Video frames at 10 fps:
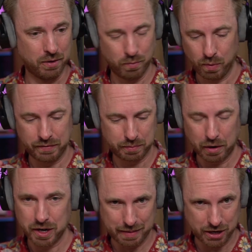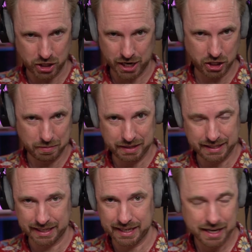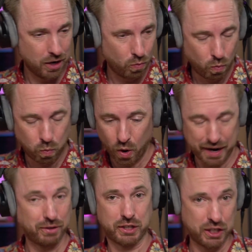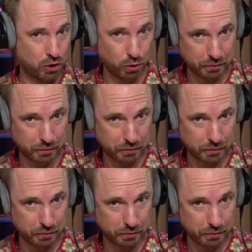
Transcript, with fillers: We've spoken about ChatGPT. What else is cool